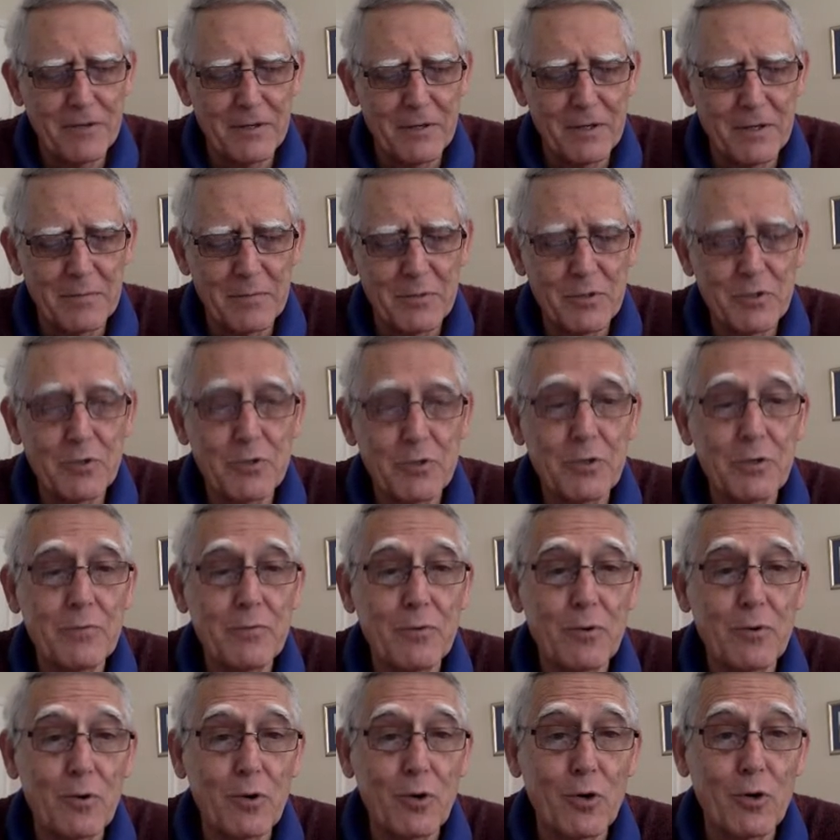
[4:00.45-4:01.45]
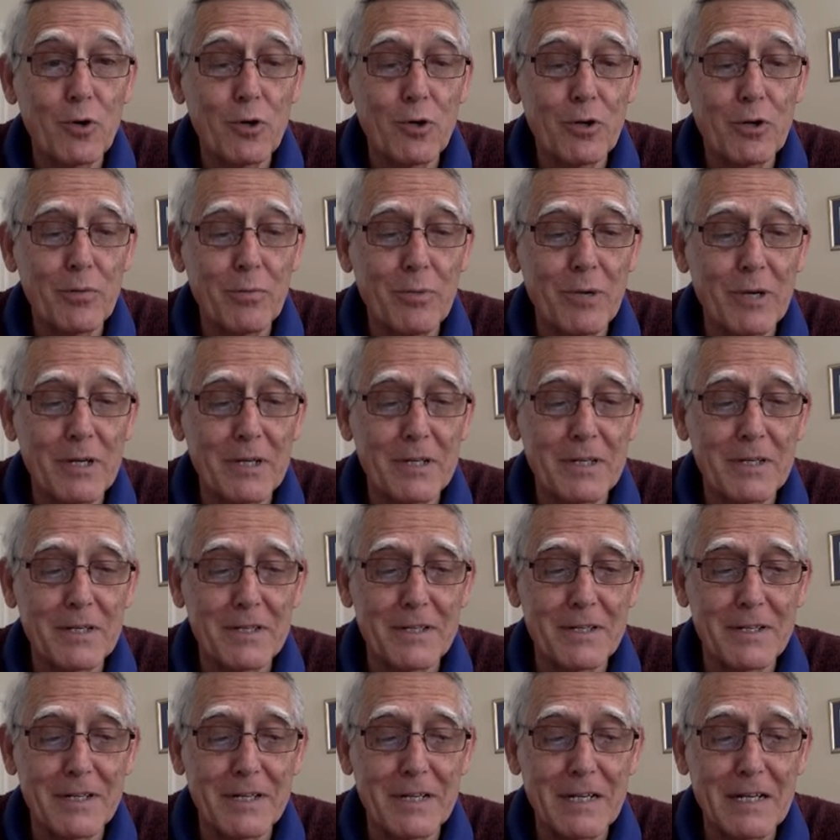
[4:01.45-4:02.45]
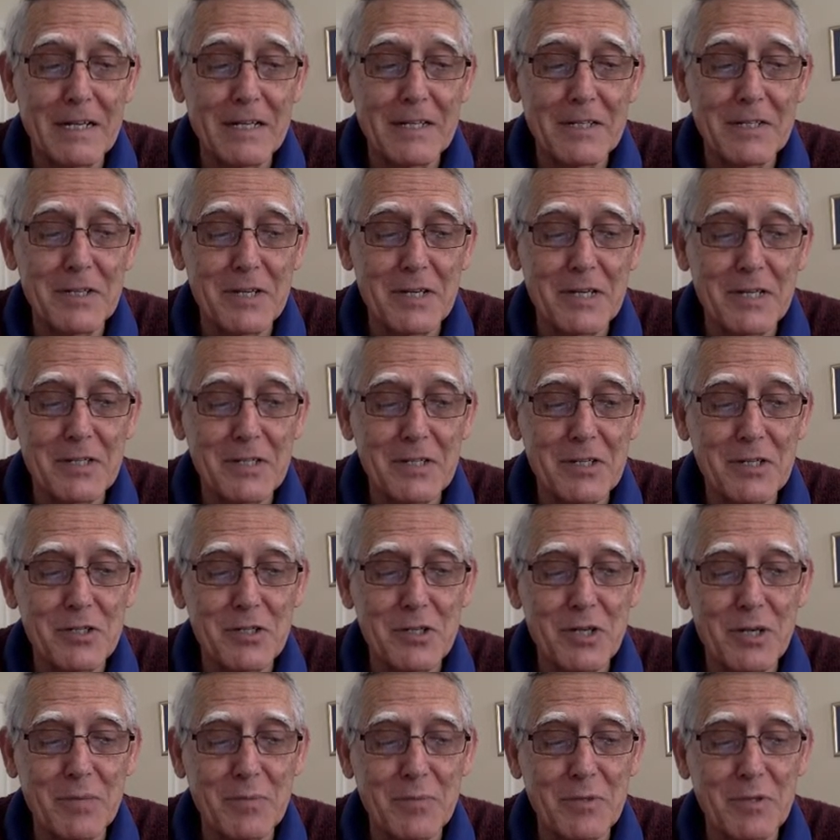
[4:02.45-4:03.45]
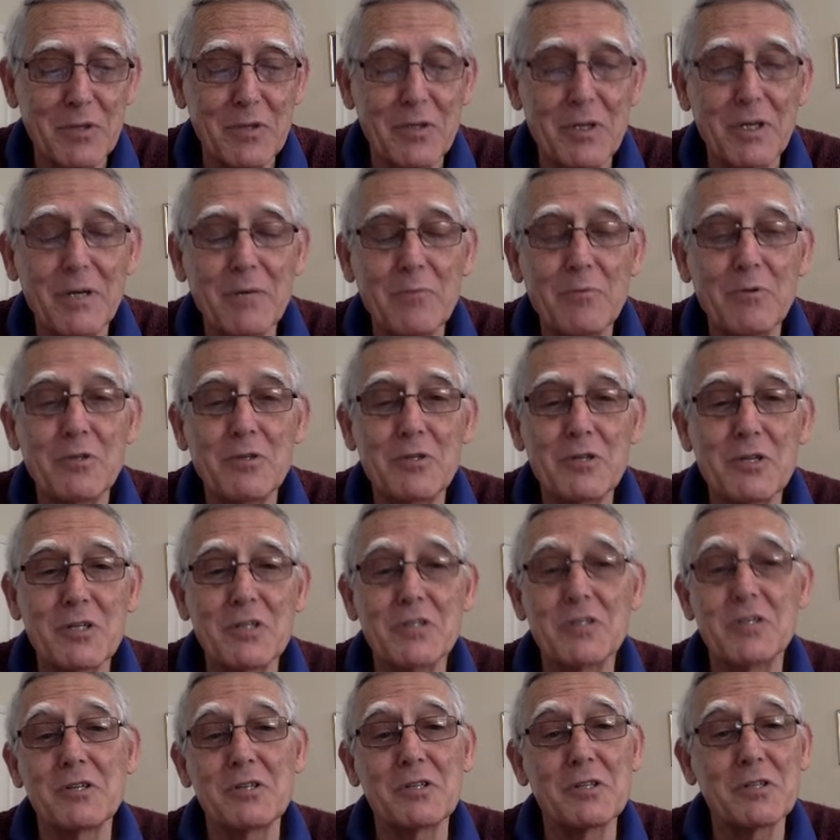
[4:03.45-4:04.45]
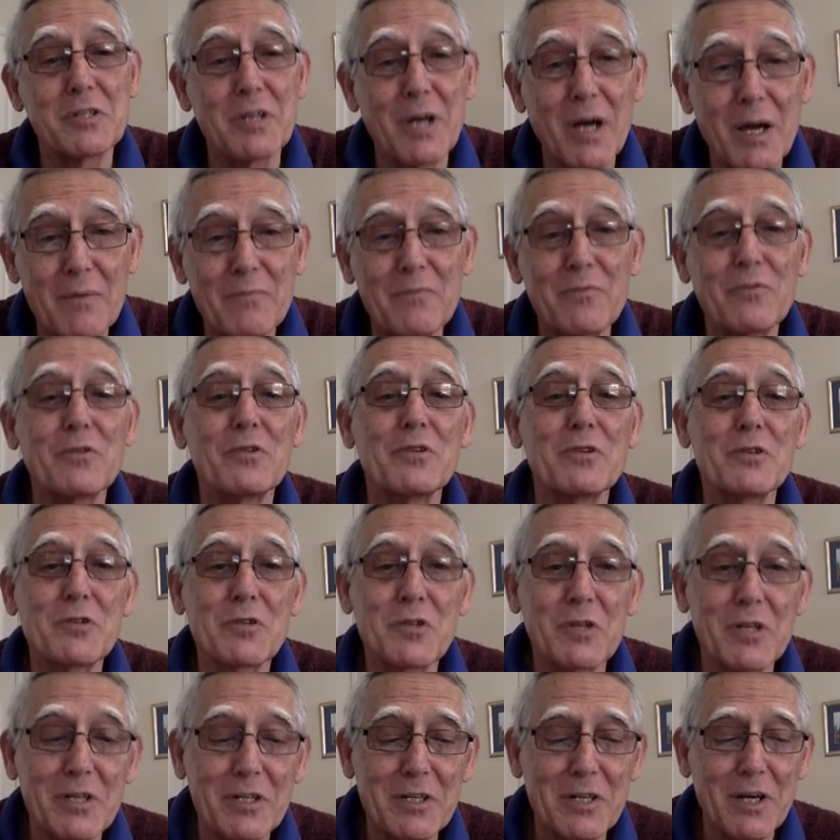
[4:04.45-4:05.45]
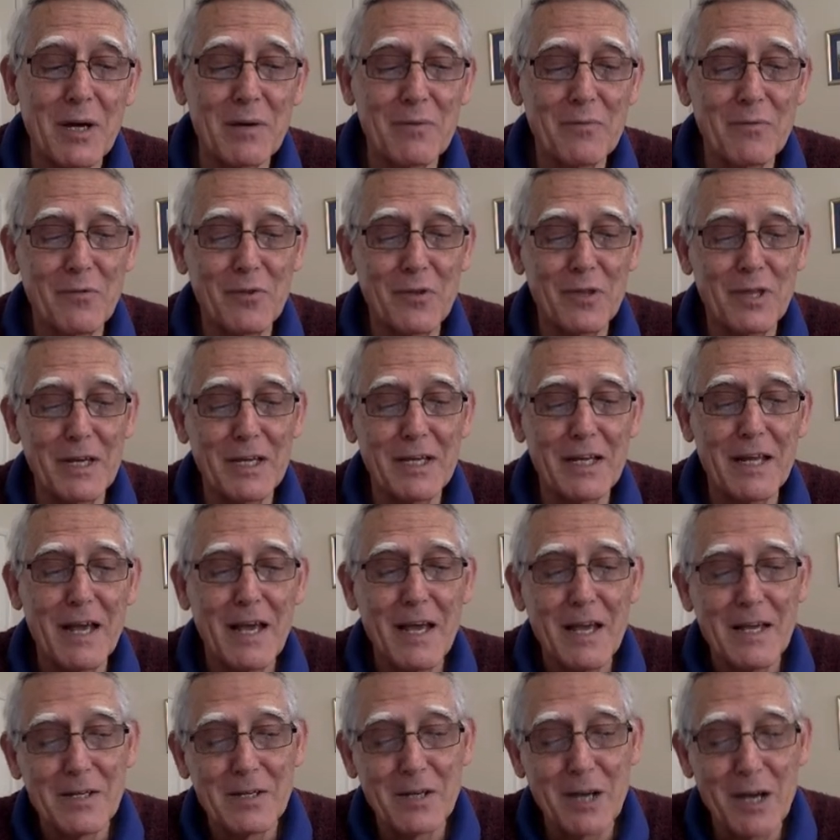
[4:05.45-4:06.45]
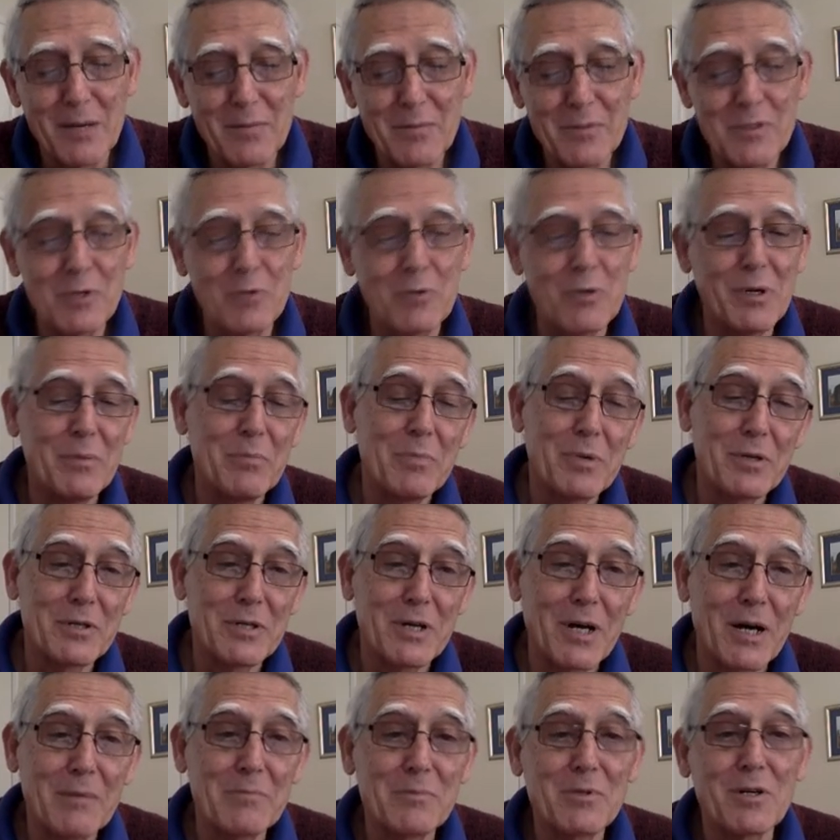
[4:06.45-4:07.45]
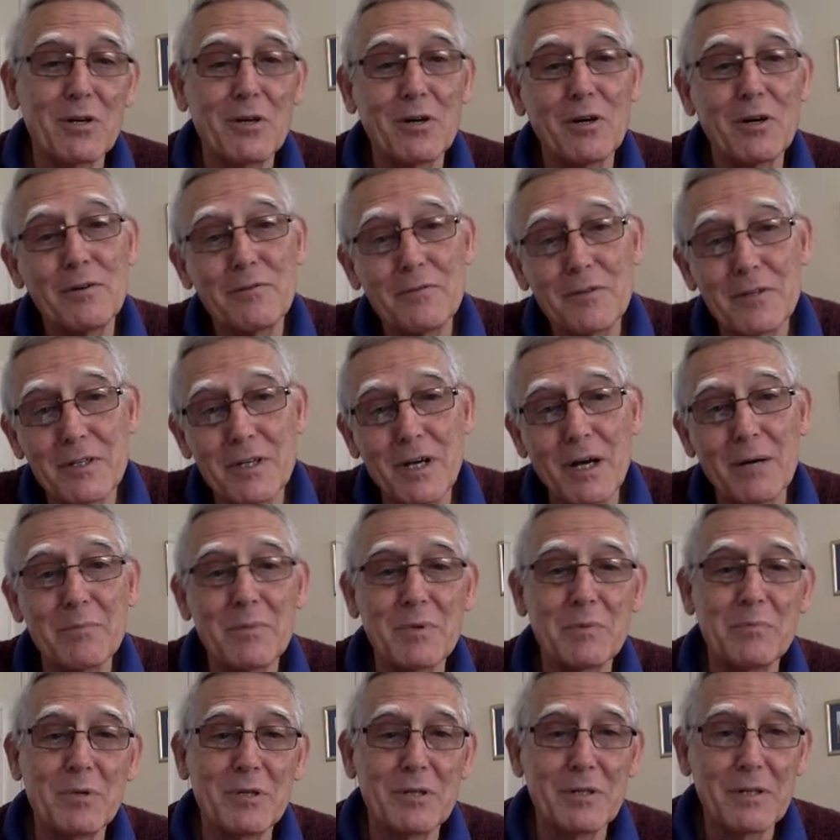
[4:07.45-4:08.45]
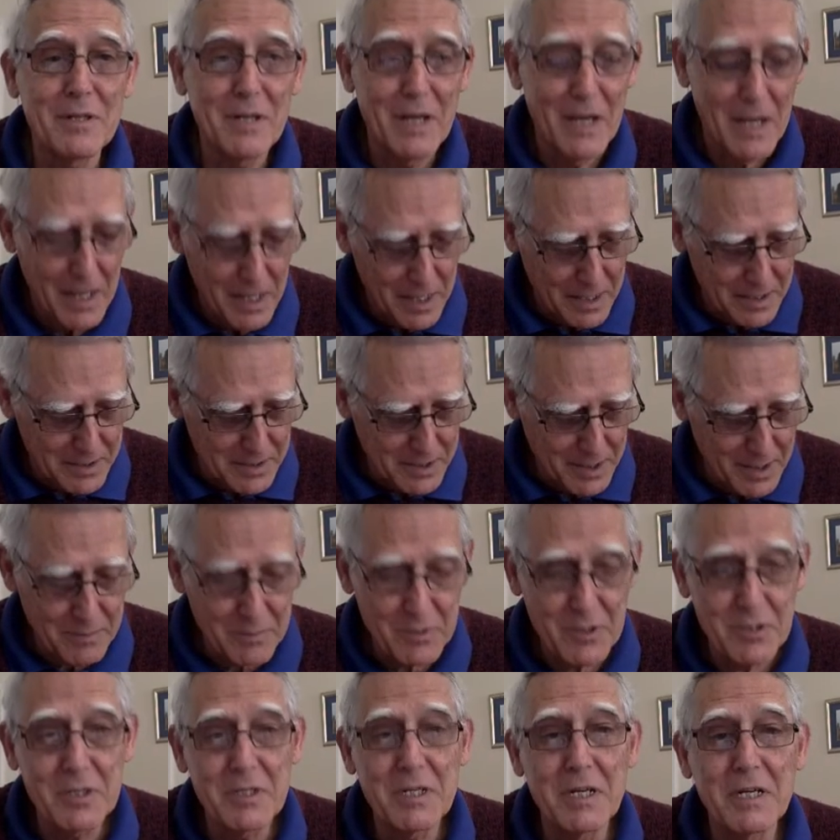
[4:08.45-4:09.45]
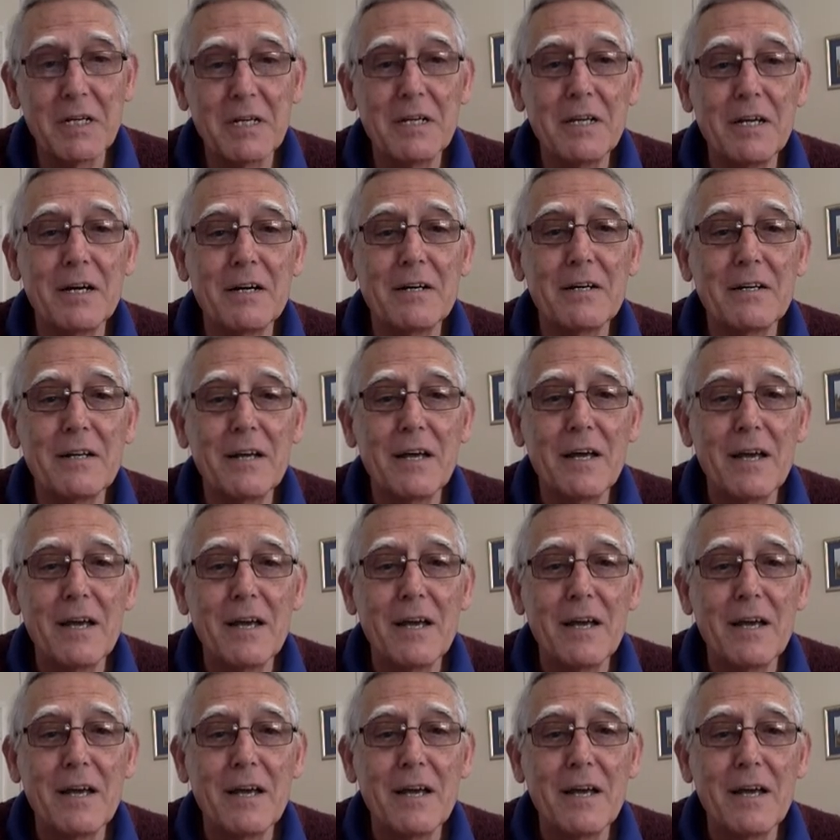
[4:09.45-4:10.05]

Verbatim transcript: I'm sure you've all heard about uh, Ecclesiastes chapter 3, which says there's a time for this and a time for that, time to weep, a time to laugh, a time to build, a time to tear down.